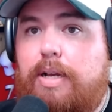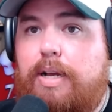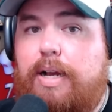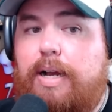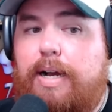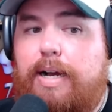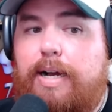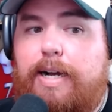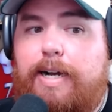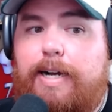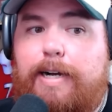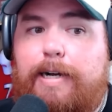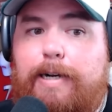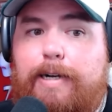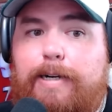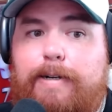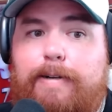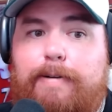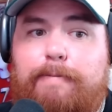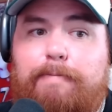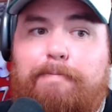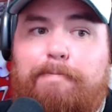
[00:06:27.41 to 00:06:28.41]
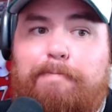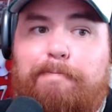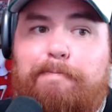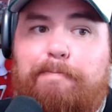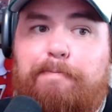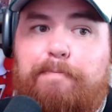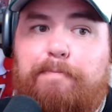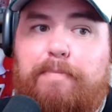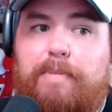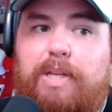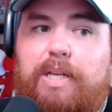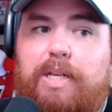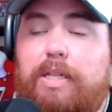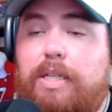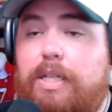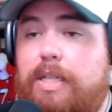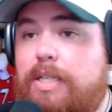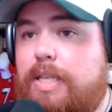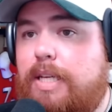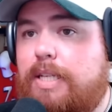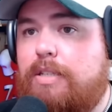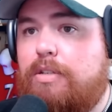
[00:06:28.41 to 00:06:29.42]
At
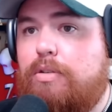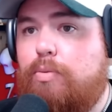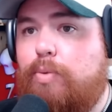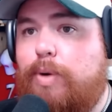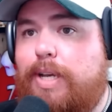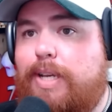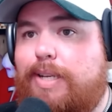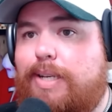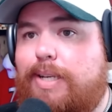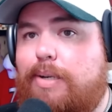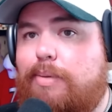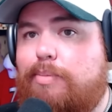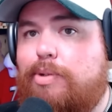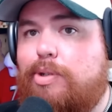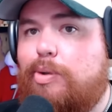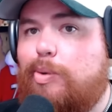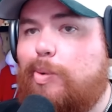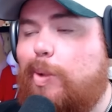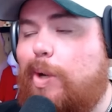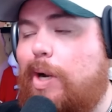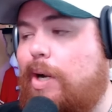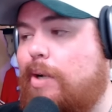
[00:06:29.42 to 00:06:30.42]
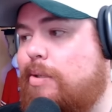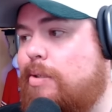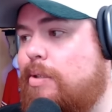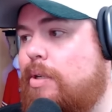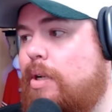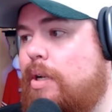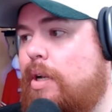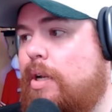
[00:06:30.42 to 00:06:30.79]
least that's the way it comes across.